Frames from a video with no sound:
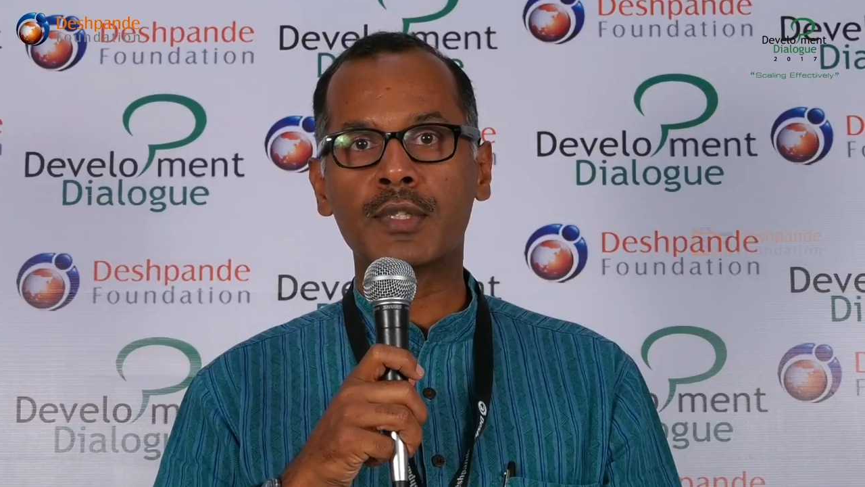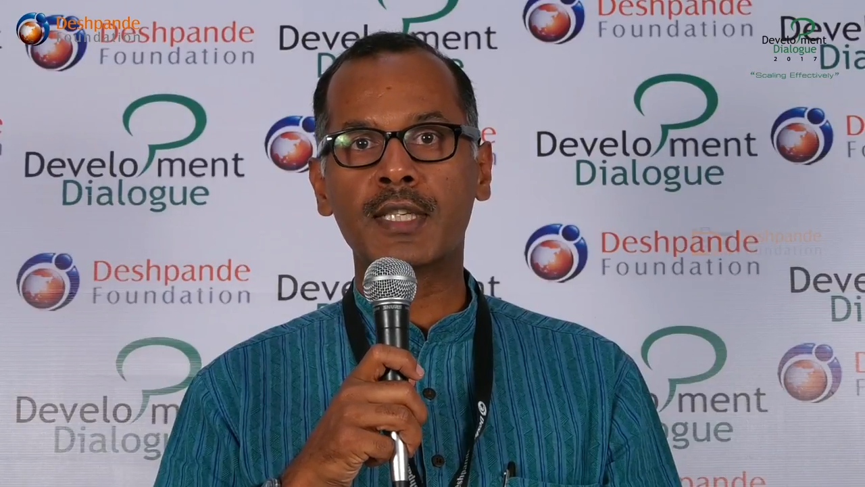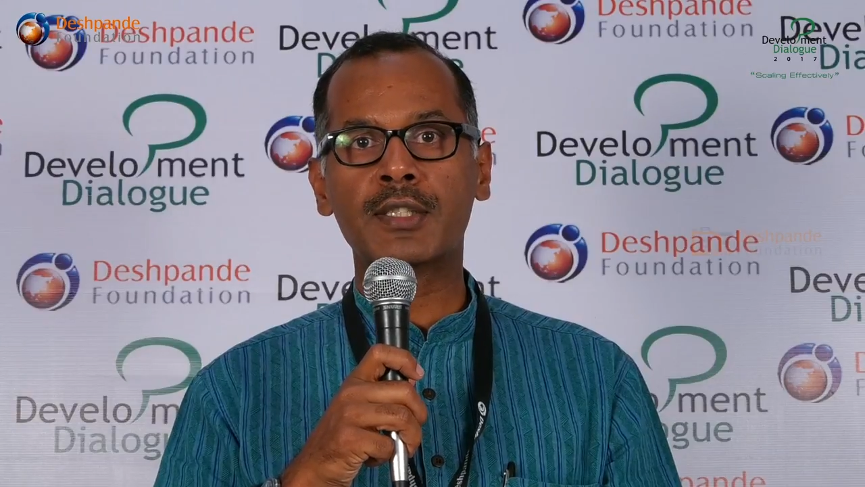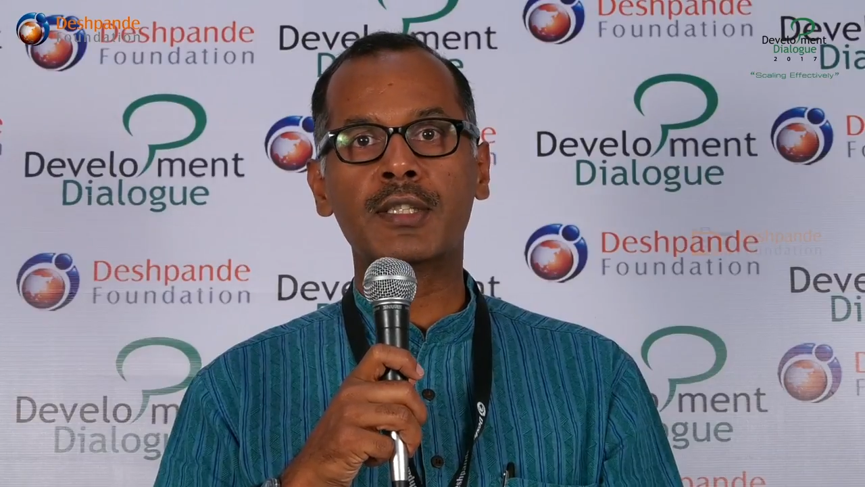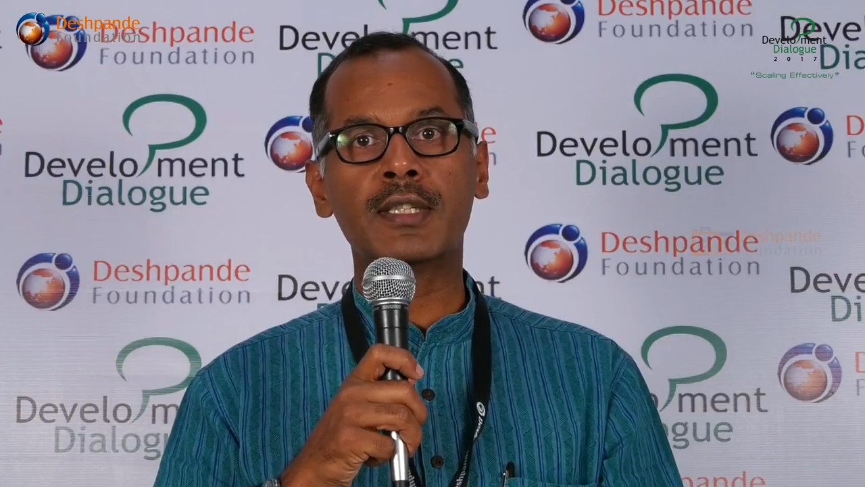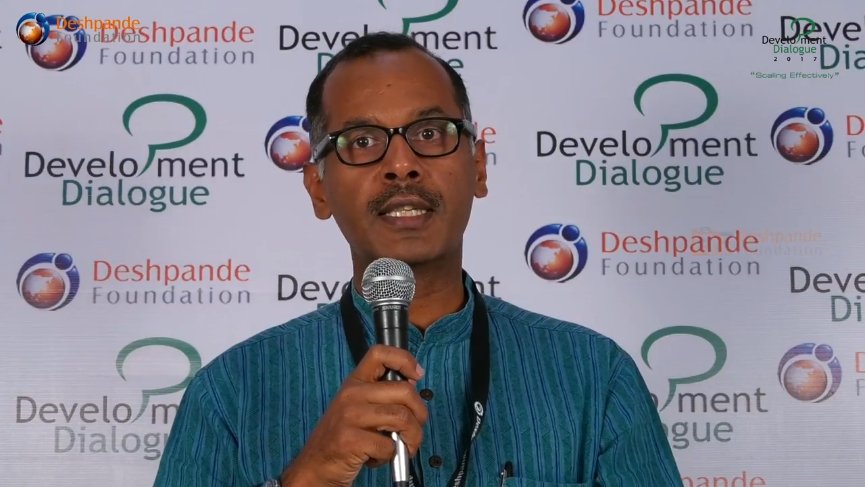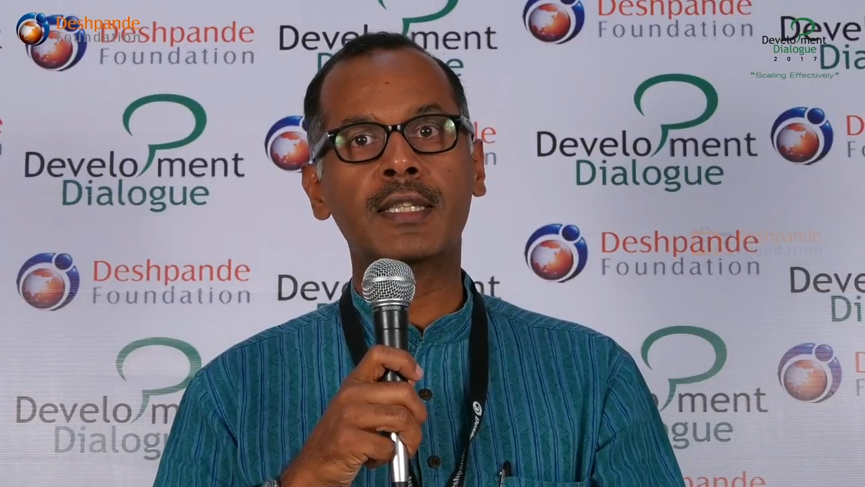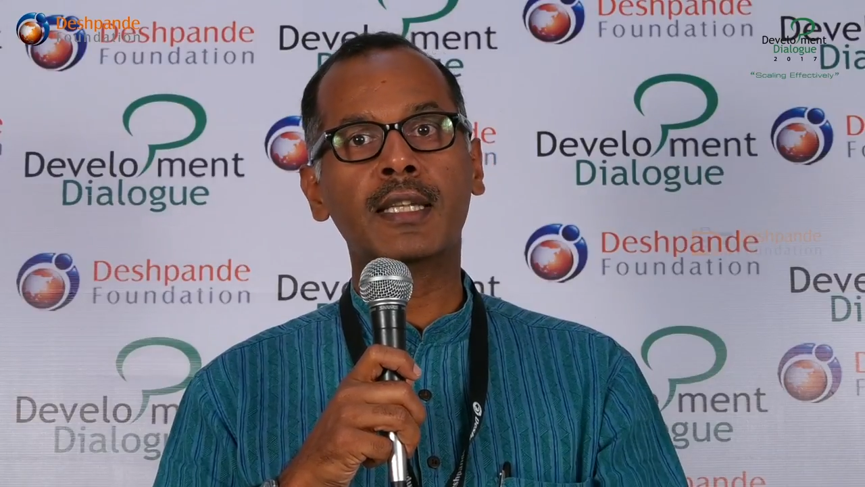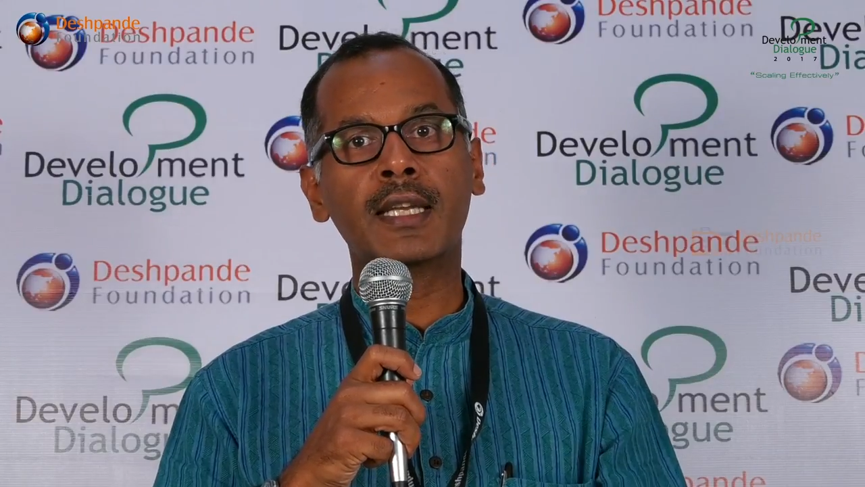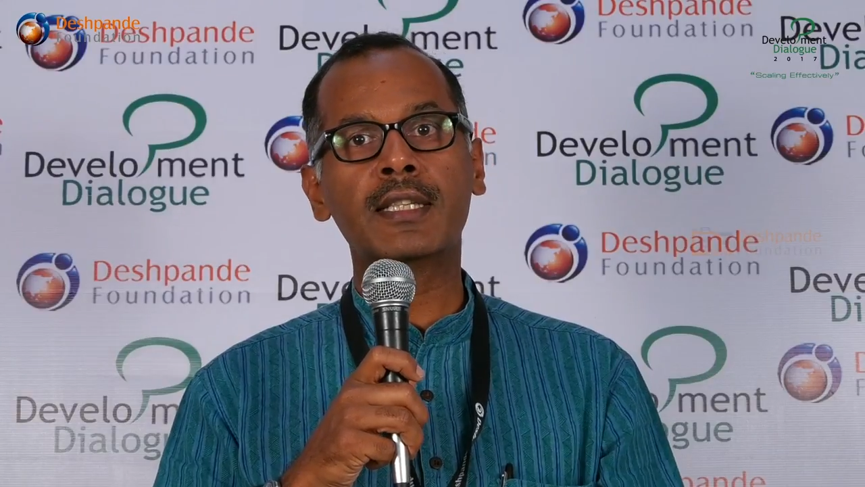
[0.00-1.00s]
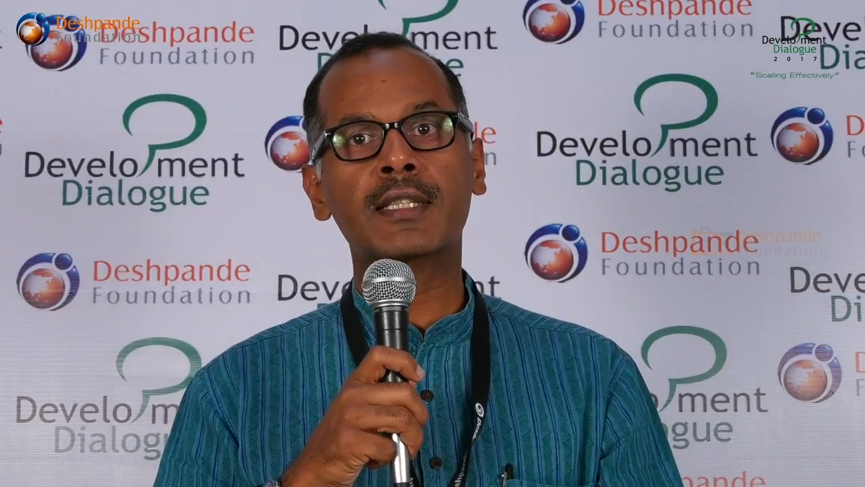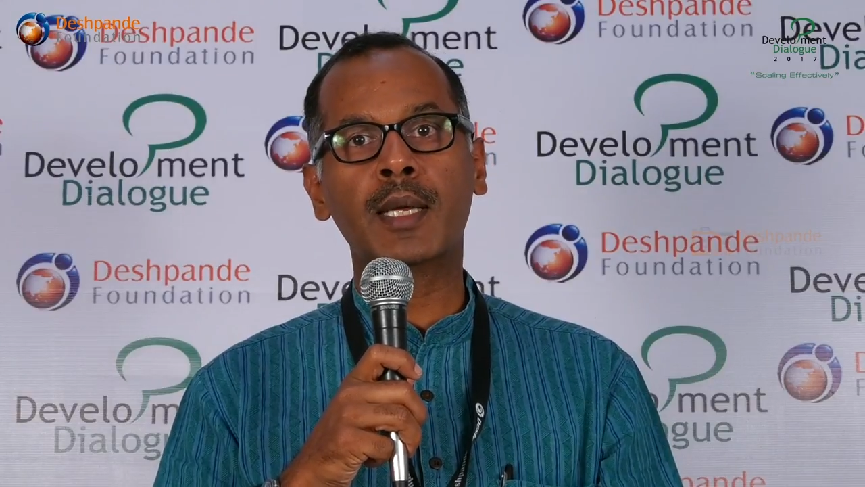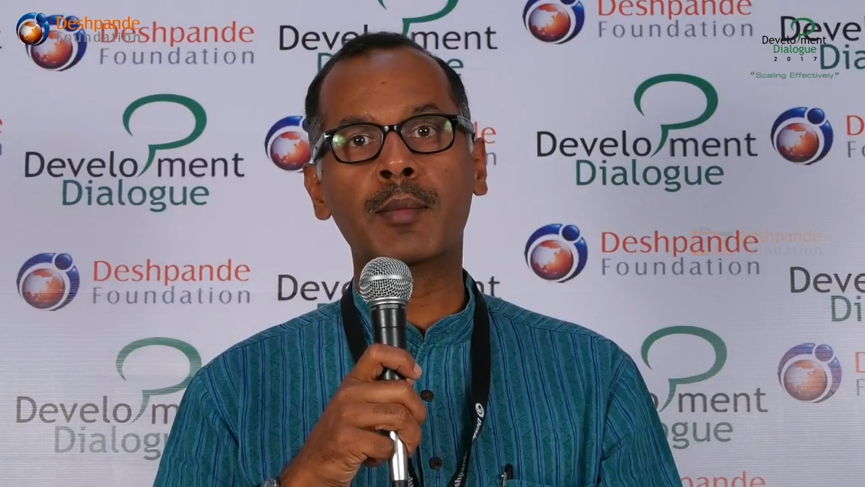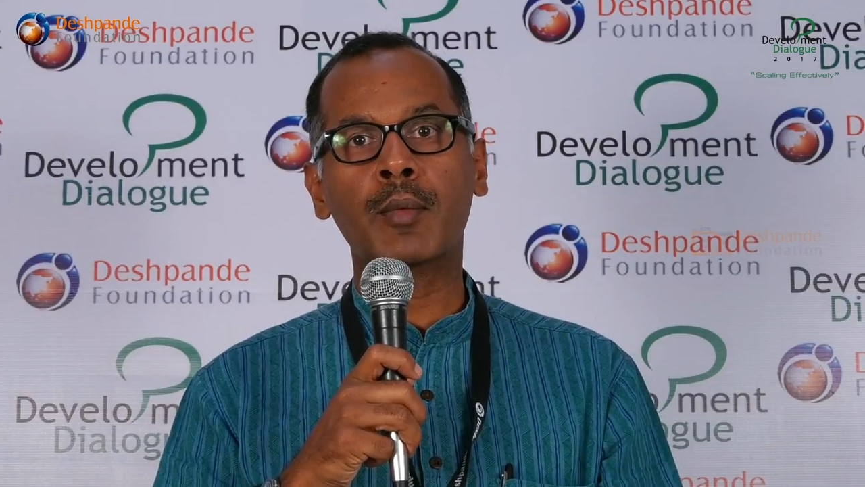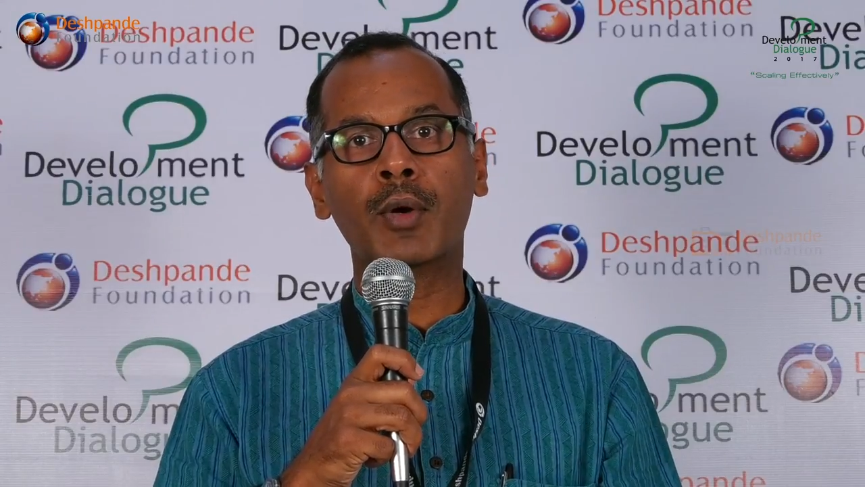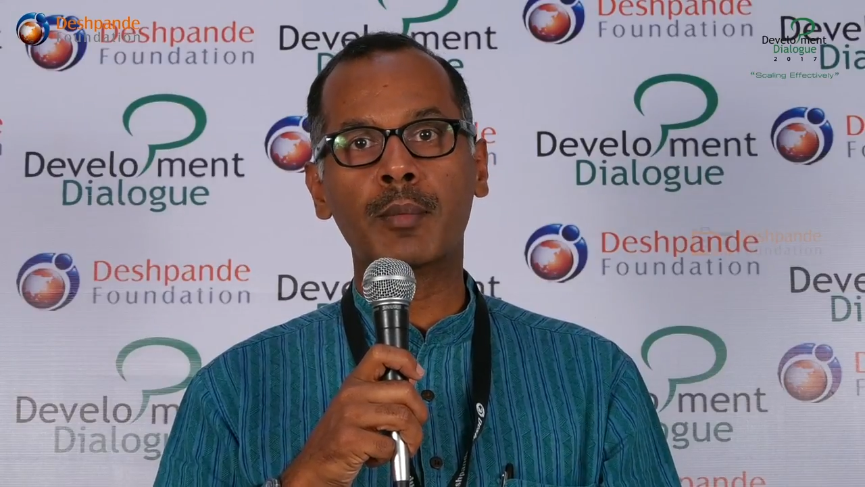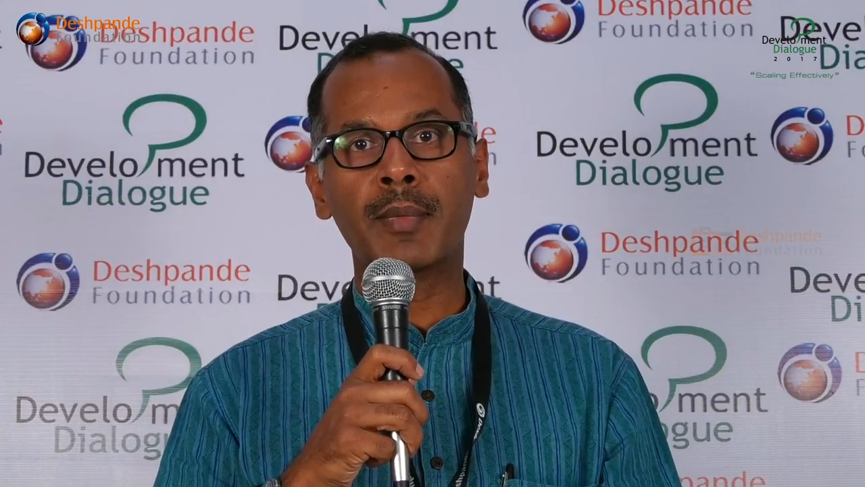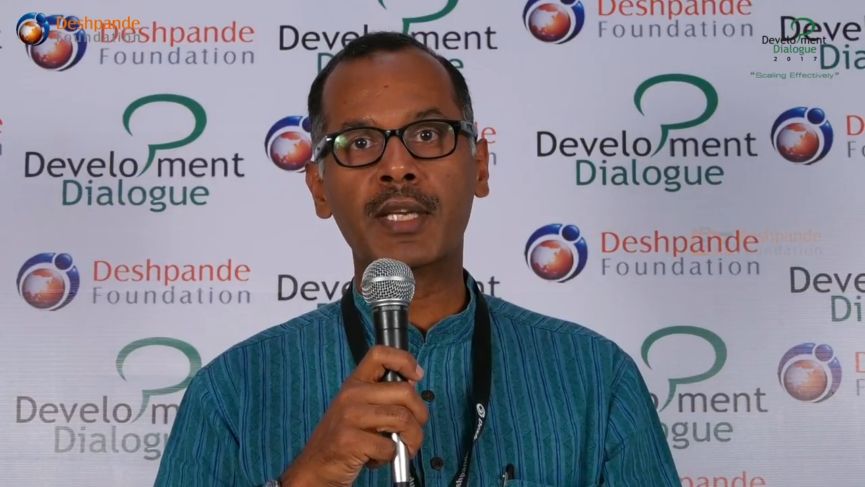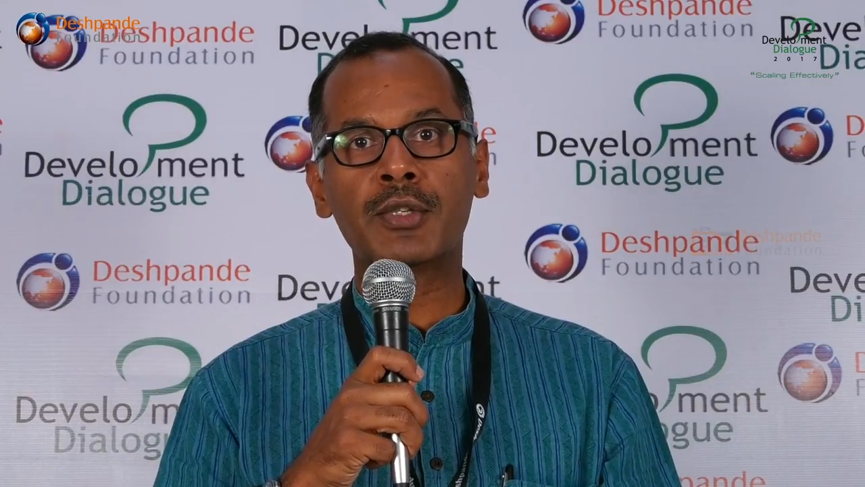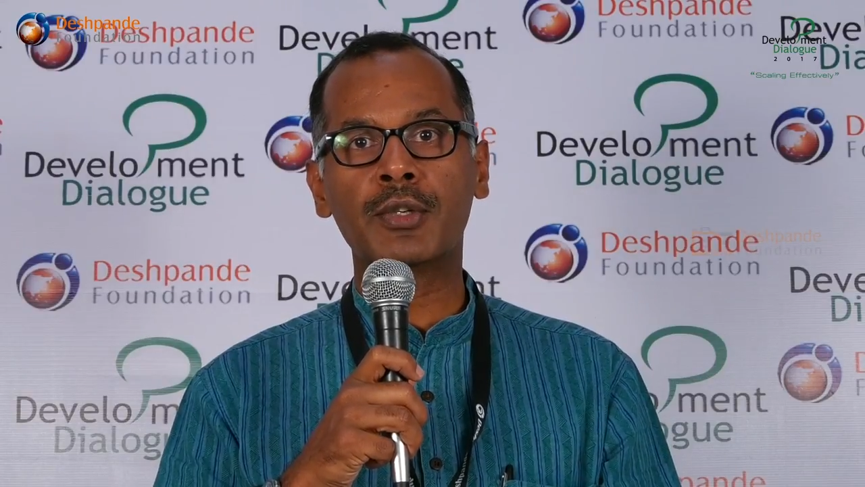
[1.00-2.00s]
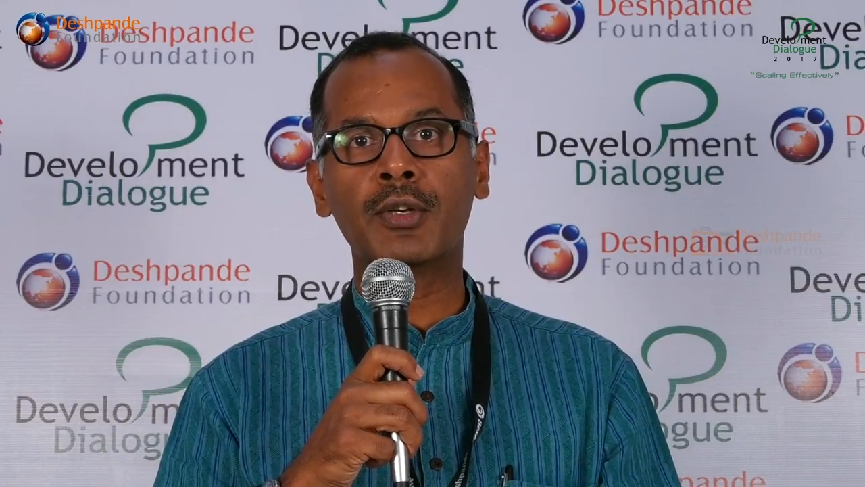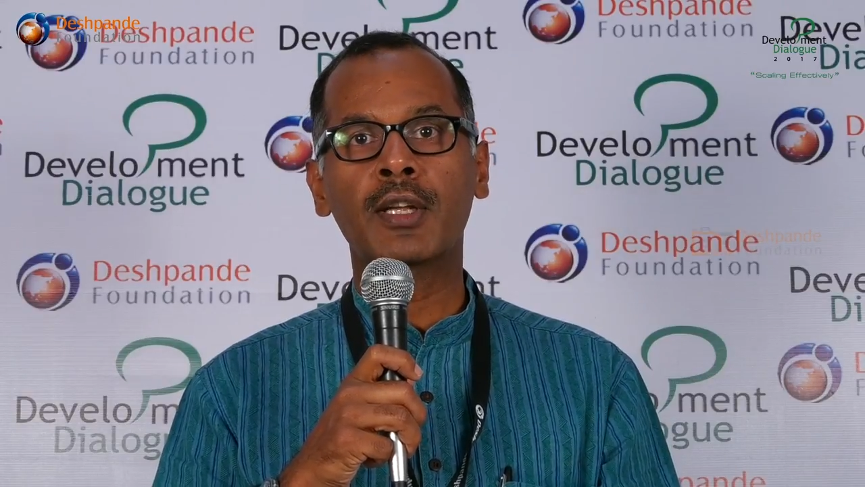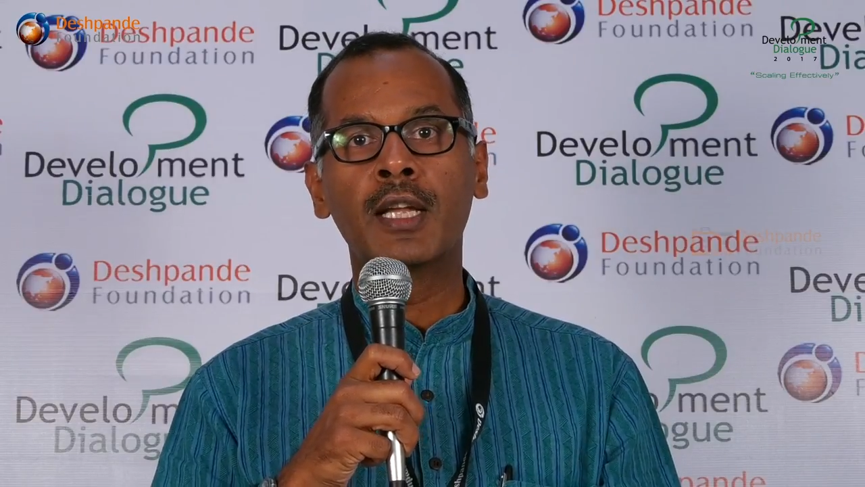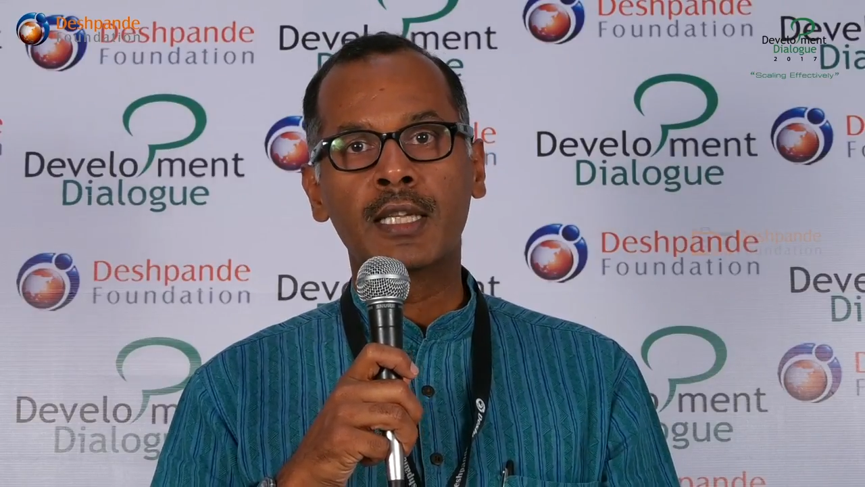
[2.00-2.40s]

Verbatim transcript: sessions i think the next time i want to make sure